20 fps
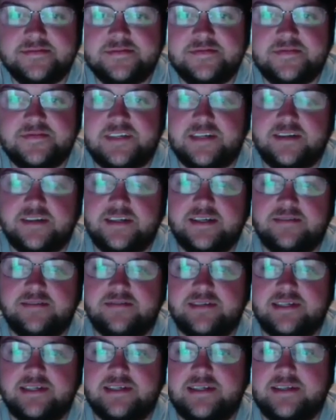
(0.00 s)
Fair enough.
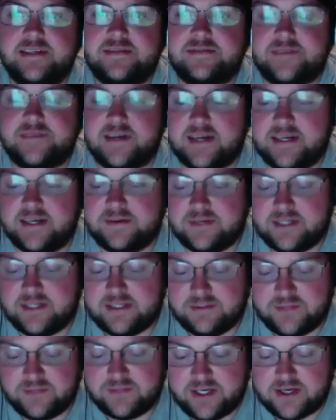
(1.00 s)
All right,
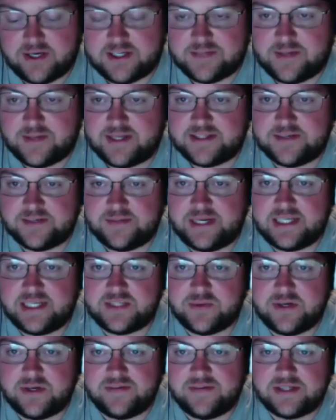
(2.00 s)
well, we are sponsored by
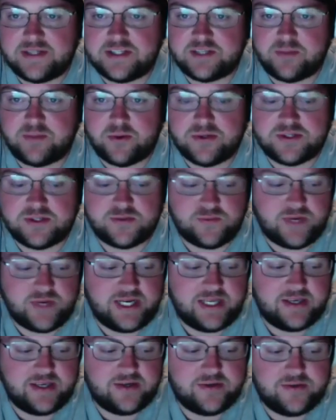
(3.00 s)
12 Ounce Sports
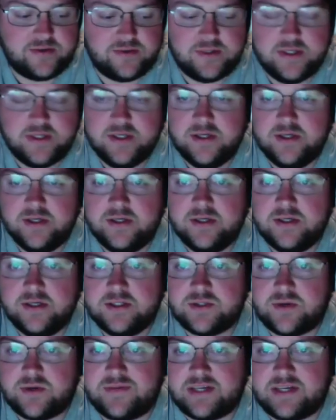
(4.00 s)
Radio,
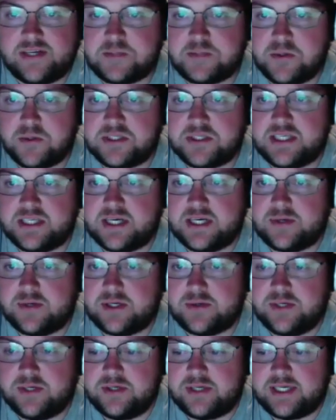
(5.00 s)
12 Ounce Sports
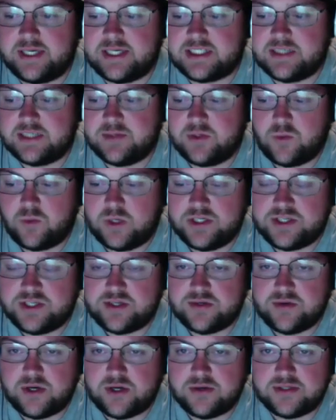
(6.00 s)
Network, where you can catch them on
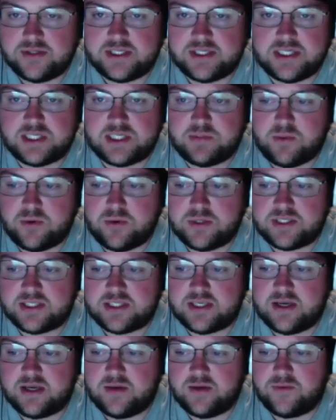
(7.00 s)

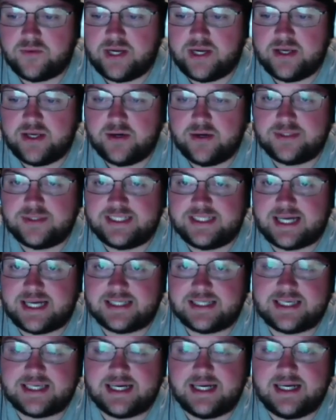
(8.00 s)

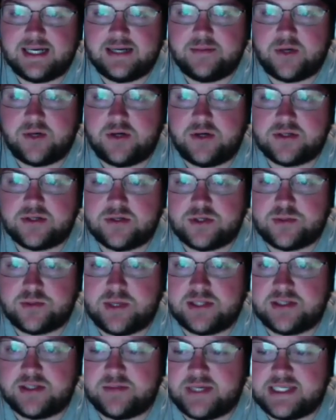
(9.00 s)
12ozsportsradio.com. Also
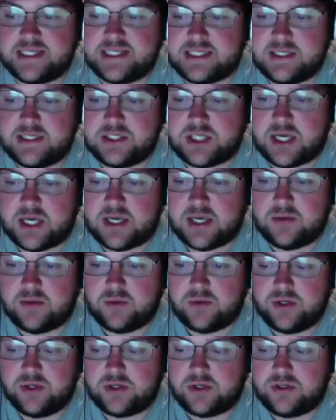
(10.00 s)
sponsored by Seat Giant,
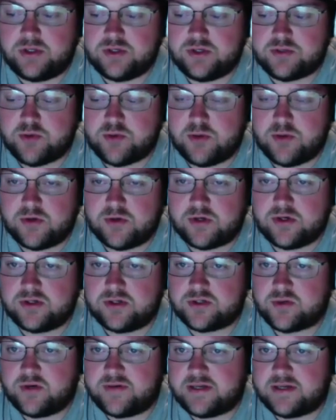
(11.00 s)
where you can use promo code
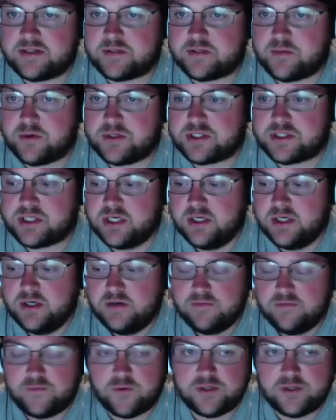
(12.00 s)
12 Ounce Sports for